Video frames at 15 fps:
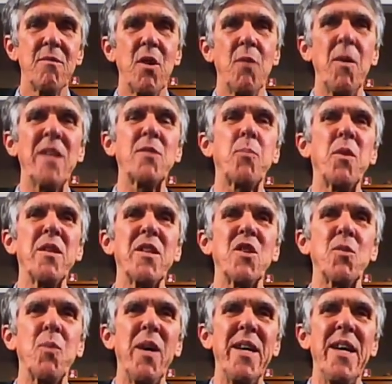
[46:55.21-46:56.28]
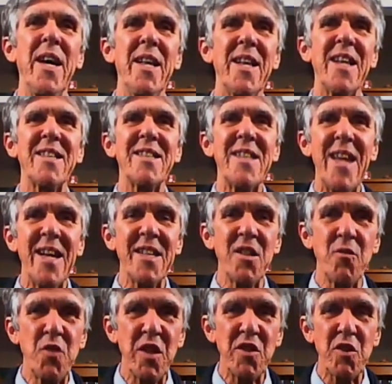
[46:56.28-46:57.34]
Or let's put it this way, that's the end
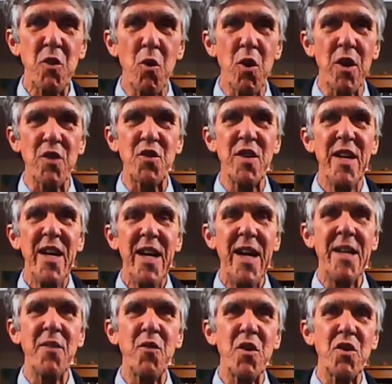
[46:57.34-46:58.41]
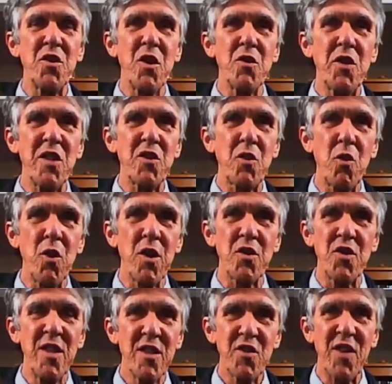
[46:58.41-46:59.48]
of discourse. And if there's no
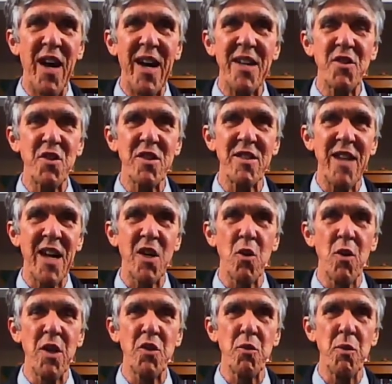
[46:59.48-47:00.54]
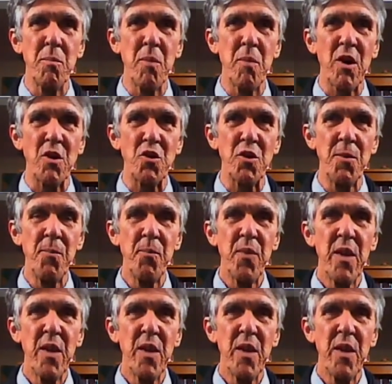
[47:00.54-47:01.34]
discourse, science is not going to emerge.